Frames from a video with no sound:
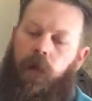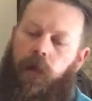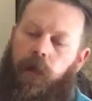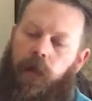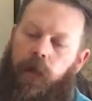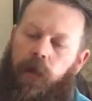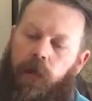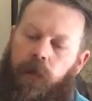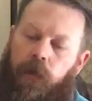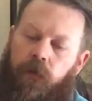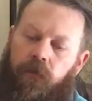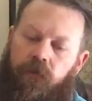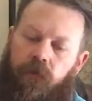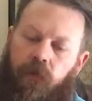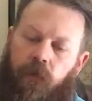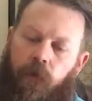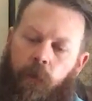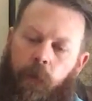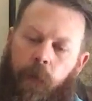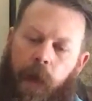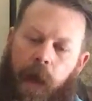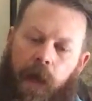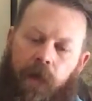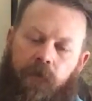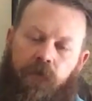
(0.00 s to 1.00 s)
It is the
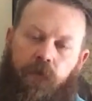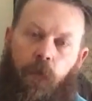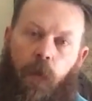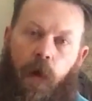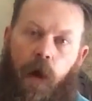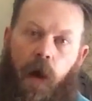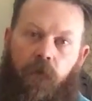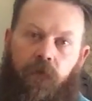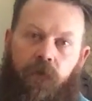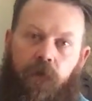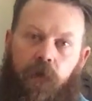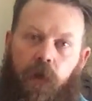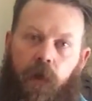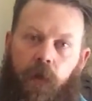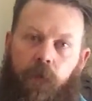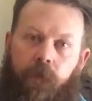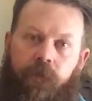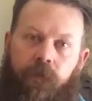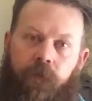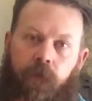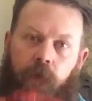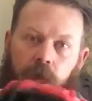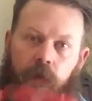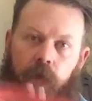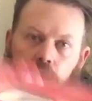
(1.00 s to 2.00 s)
Bass Mafia.
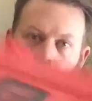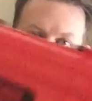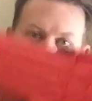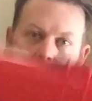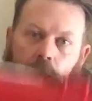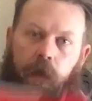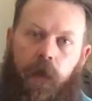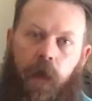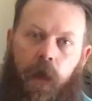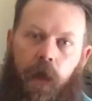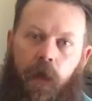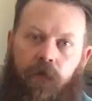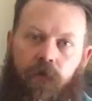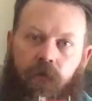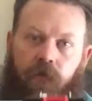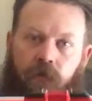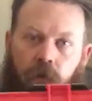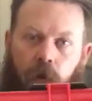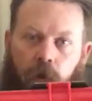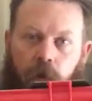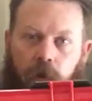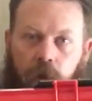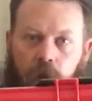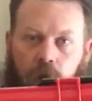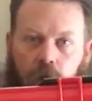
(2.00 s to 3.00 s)
A lot of guys are
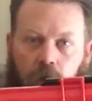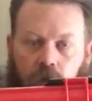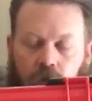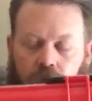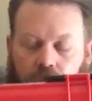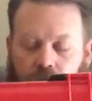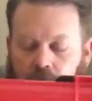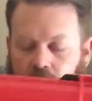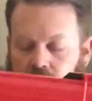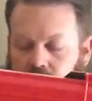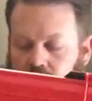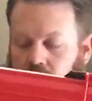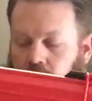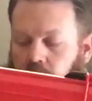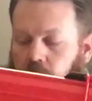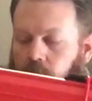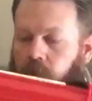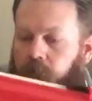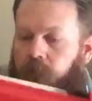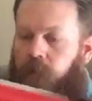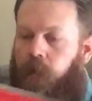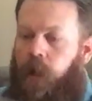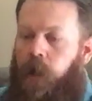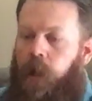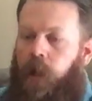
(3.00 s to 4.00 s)
starting to use this
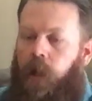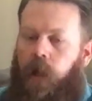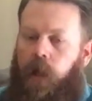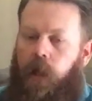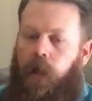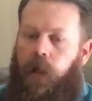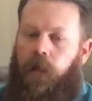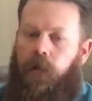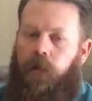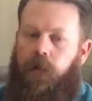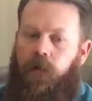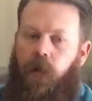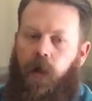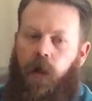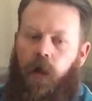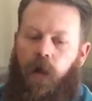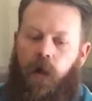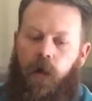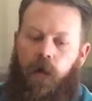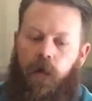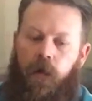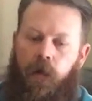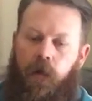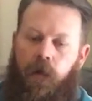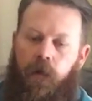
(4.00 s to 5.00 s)
stuff, and
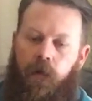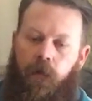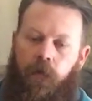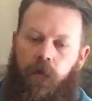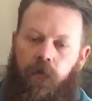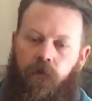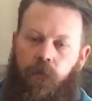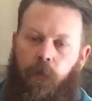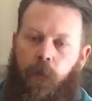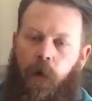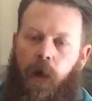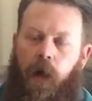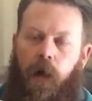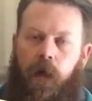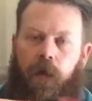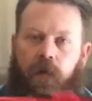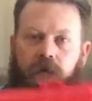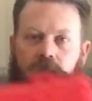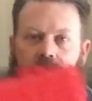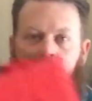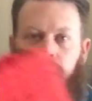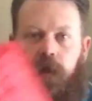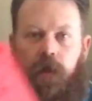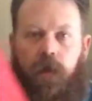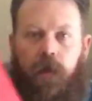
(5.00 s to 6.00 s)
this
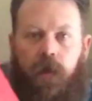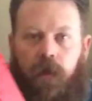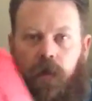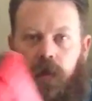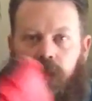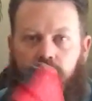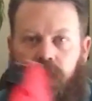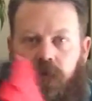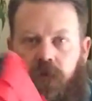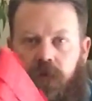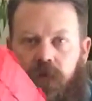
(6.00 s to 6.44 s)
box is,